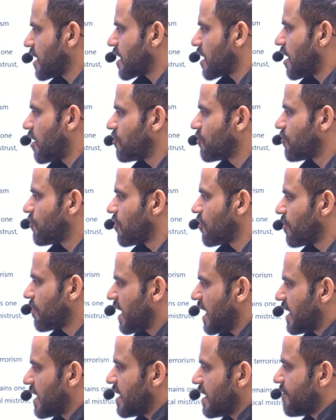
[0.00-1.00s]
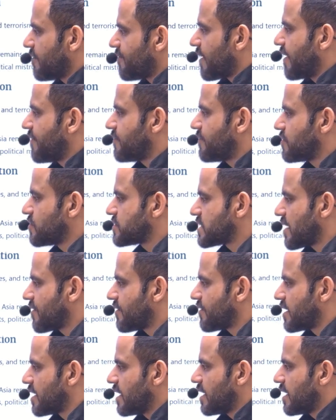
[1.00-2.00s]
account for barely 5 to
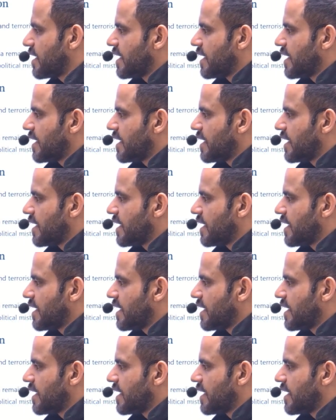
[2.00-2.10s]
7.